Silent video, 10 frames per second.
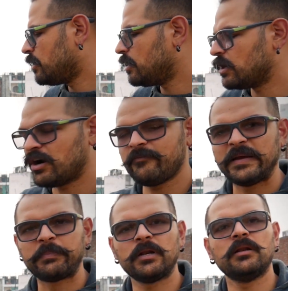A lot of
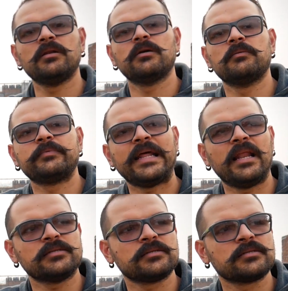people tell
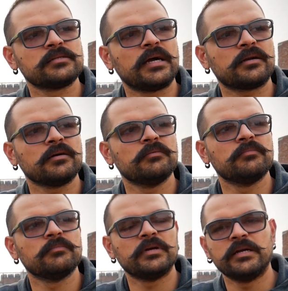us that
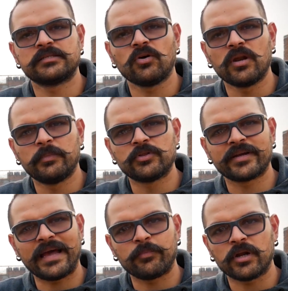it's all about the
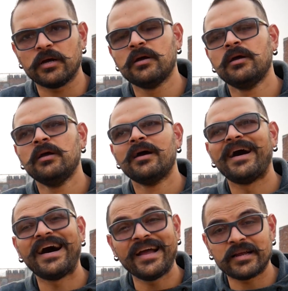camera.
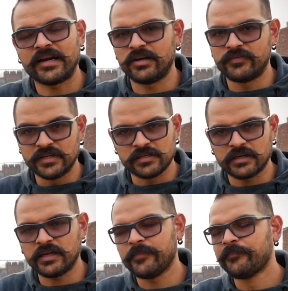I kind of
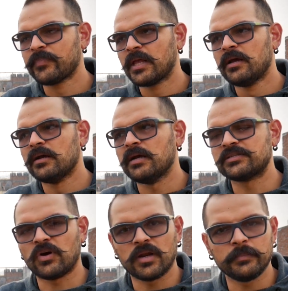disagree.
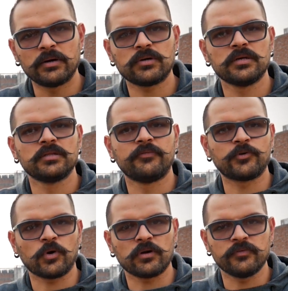It's all about the
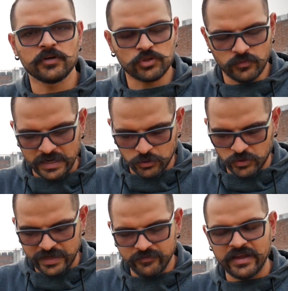photographer. So
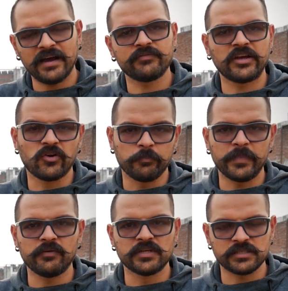today we have the
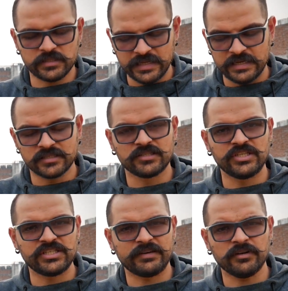equipment which is there is the
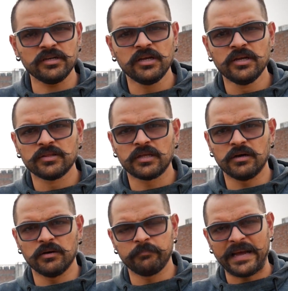G7,
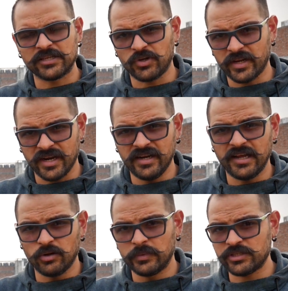the Panasonic India
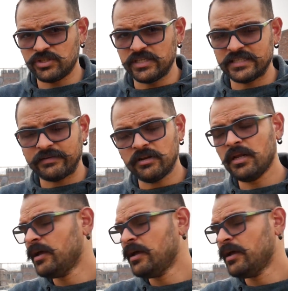Lumix G7,